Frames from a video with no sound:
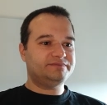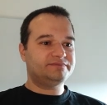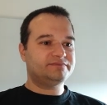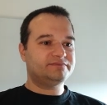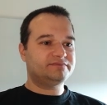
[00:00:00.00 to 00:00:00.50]

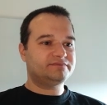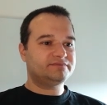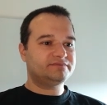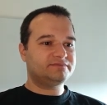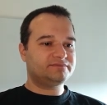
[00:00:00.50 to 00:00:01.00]

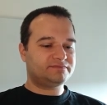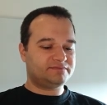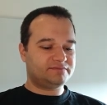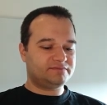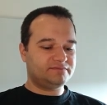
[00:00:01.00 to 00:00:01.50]

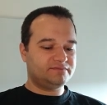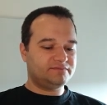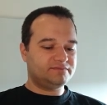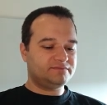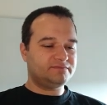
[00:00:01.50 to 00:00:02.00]

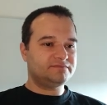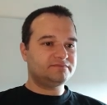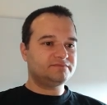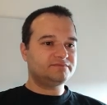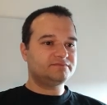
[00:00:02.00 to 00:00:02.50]

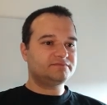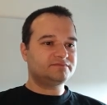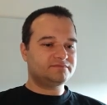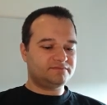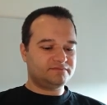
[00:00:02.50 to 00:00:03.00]

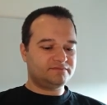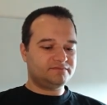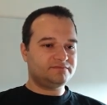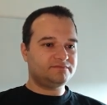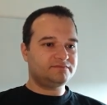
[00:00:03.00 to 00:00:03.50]

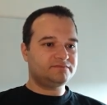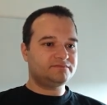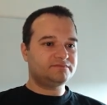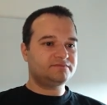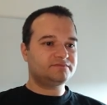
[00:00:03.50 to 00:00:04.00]

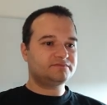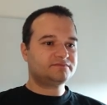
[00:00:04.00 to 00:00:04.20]
No one is speaking in this clip.